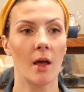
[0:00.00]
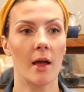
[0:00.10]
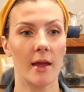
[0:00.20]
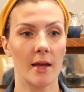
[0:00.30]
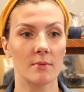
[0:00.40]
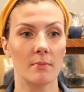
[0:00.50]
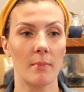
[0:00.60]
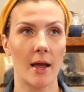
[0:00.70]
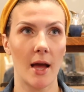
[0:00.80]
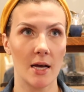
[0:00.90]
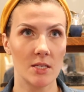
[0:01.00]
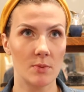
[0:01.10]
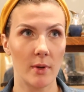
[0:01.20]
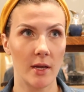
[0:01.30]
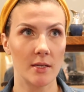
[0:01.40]
And my
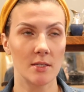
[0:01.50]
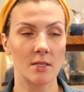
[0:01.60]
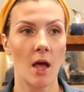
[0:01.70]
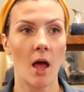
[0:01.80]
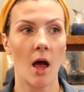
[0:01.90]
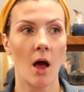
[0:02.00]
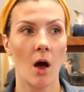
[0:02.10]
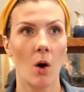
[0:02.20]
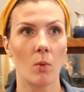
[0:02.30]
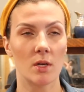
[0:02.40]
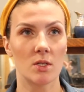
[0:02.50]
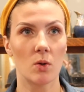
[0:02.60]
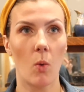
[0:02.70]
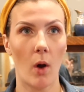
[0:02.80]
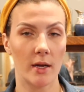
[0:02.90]
husband was
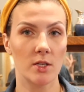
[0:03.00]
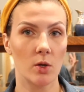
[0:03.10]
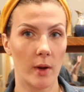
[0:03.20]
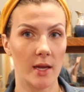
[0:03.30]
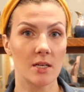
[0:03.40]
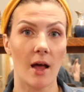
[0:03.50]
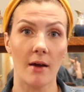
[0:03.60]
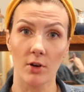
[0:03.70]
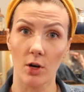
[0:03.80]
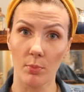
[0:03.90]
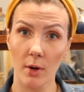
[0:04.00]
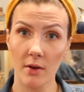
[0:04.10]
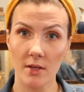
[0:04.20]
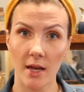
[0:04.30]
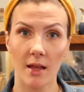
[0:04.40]
wanting to wait until after her
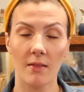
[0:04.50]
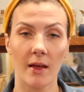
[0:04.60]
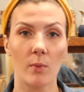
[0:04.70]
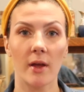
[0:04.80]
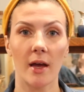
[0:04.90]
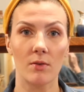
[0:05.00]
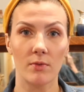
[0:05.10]
birthday like we had